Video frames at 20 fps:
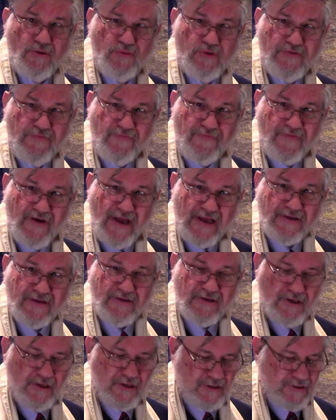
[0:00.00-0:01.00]

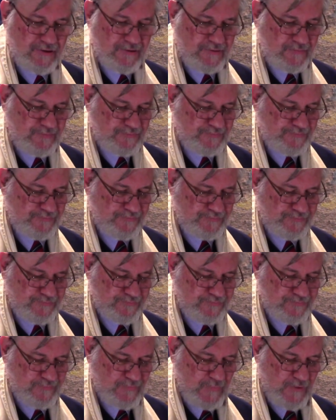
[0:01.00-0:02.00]
reflecting on.
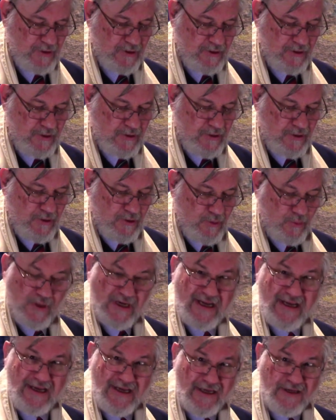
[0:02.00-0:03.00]

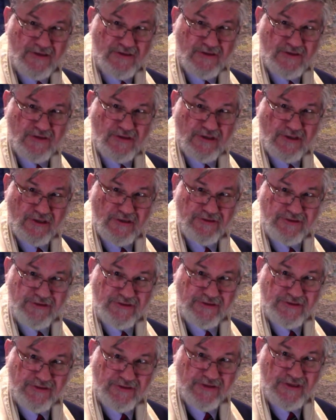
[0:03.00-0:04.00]
One hates to
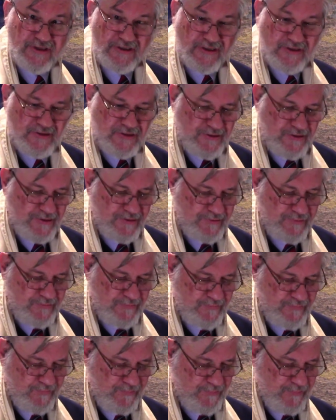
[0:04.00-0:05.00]
concede
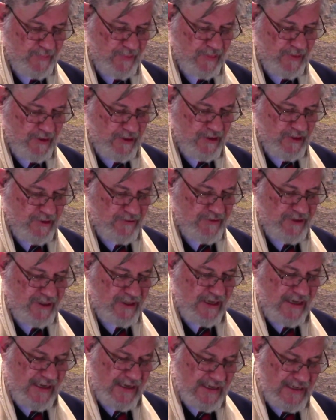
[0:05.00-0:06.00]

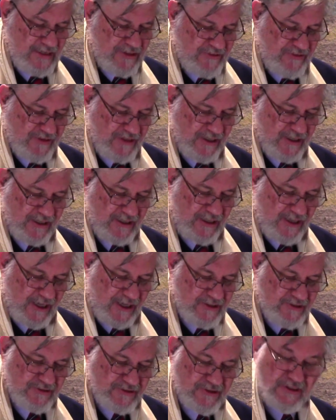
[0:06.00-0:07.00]
that anything a
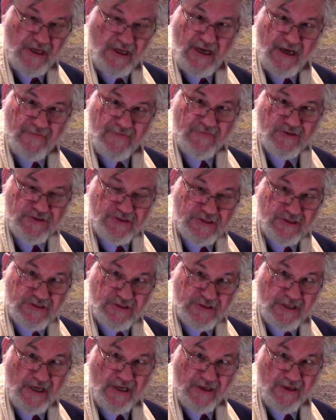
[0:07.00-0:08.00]
Nazi ever
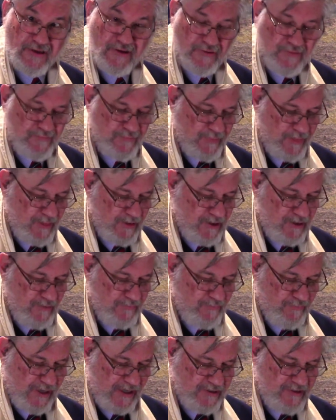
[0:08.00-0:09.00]
said
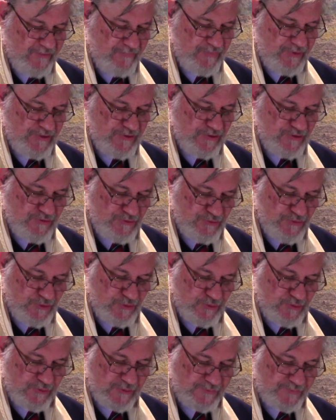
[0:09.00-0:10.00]
might have been true.